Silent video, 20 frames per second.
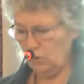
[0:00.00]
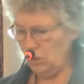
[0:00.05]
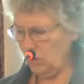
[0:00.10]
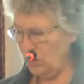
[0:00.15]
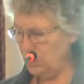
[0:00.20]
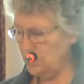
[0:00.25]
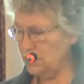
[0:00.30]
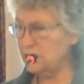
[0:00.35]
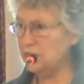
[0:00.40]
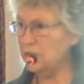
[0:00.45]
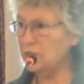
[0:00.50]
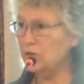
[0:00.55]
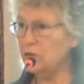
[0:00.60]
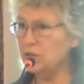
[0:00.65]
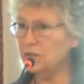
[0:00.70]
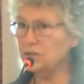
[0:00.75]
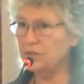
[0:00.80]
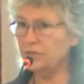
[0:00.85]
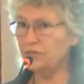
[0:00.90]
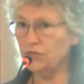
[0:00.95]
are a
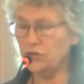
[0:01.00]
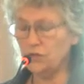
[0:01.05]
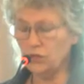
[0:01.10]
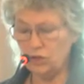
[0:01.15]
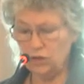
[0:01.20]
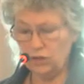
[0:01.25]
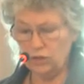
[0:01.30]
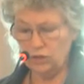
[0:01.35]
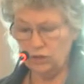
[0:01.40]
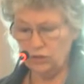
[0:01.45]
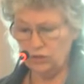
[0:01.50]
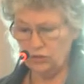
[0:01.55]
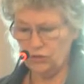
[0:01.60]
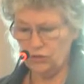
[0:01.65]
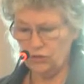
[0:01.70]
series of circular